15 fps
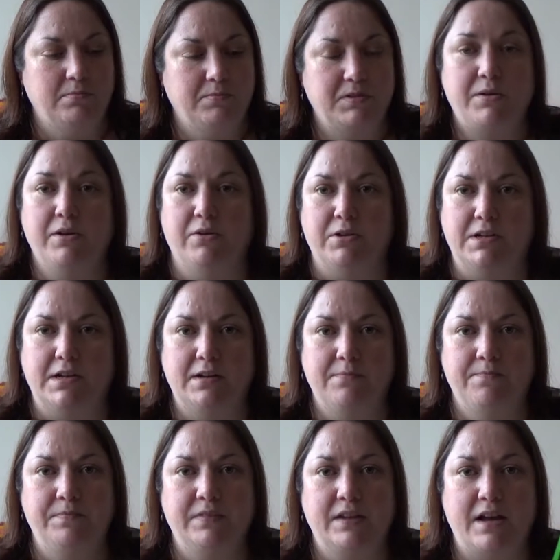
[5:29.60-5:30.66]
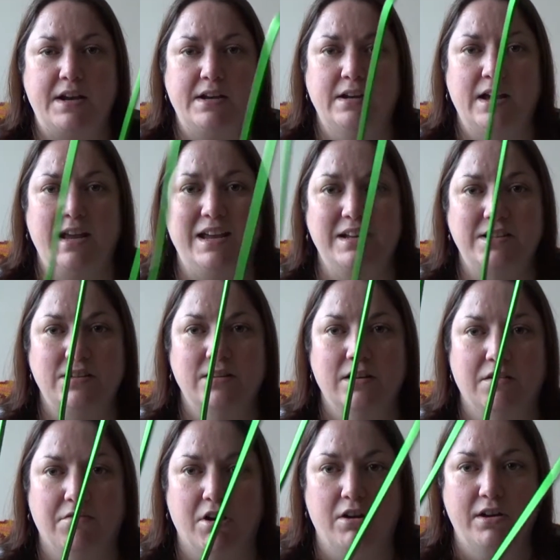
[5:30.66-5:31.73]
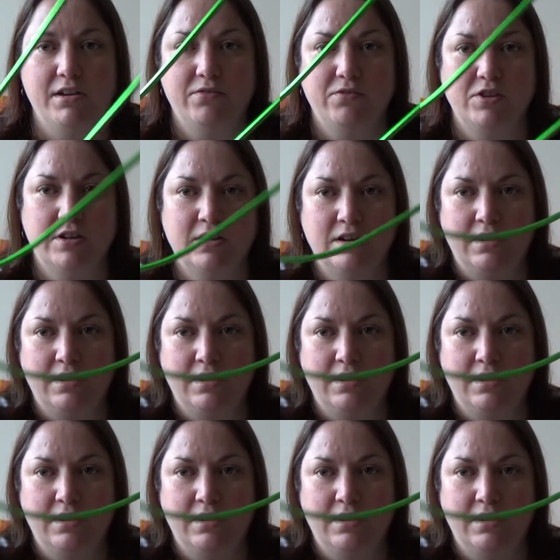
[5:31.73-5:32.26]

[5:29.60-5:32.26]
So I ordered it, and it arrived,